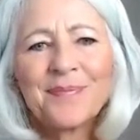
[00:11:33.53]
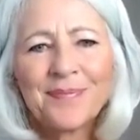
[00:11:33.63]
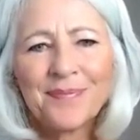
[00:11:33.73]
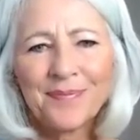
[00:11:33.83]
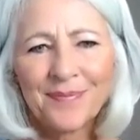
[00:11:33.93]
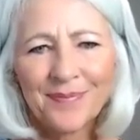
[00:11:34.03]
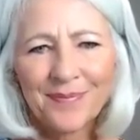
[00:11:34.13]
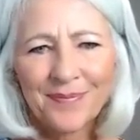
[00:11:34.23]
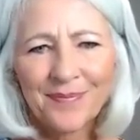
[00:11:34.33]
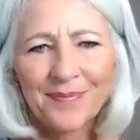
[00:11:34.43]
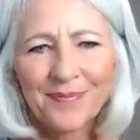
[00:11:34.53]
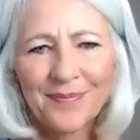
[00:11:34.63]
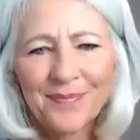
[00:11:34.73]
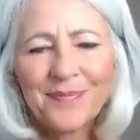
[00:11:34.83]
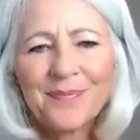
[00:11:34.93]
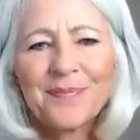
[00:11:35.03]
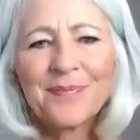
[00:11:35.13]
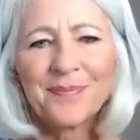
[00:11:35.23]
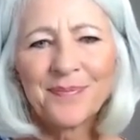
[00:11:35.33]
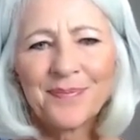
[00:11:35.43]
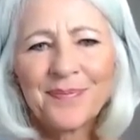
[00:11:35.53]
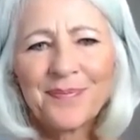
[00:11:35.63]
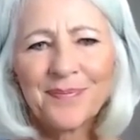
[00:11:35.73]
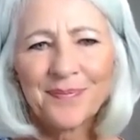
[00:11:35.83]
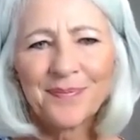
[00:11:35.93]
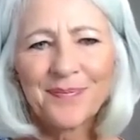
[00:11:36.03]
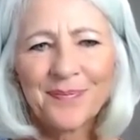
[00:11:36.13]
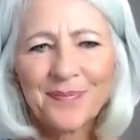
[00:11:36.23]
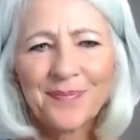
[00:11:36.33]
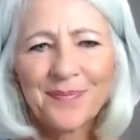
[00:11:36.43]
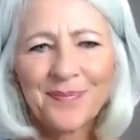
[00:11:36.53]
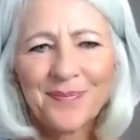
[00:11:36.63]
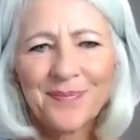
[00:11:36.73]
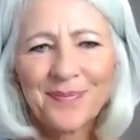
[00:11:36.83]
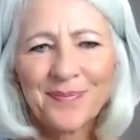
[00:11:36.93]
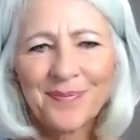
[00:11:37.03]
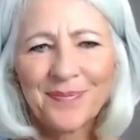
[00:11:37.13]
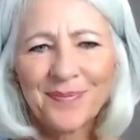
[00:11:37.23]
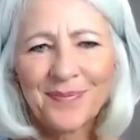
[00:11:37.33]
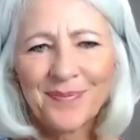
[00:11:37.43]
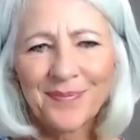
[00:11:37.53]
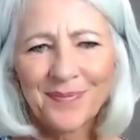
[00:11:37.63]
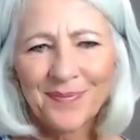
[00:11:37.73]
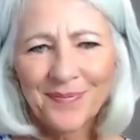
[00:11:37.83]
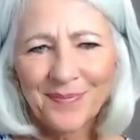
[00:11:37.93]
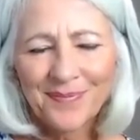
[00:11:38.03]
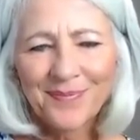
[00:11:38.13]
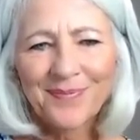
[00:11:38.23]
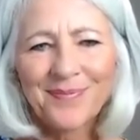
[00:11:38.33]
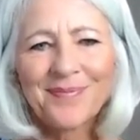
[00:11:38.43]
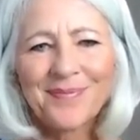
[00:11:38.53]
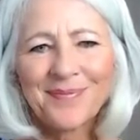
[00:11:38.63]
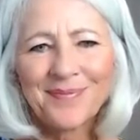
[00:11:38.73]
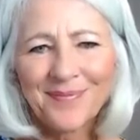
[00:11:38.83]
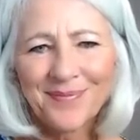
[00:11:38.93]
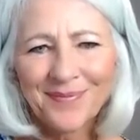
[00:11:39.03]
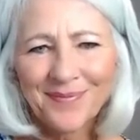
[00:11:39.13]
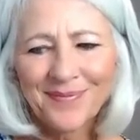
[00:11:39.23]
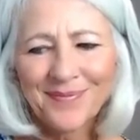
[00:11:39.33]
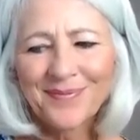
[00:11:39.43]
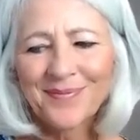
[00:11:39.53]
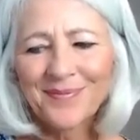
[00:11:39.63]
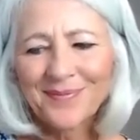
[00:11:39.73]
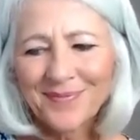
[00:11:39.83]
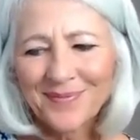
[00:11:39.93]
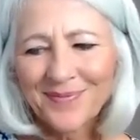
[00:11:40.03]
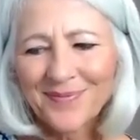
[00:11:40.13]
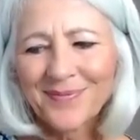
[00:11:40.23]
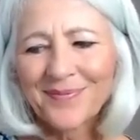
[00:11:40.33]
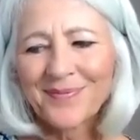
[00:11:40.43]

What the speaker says: The person shown says nothing.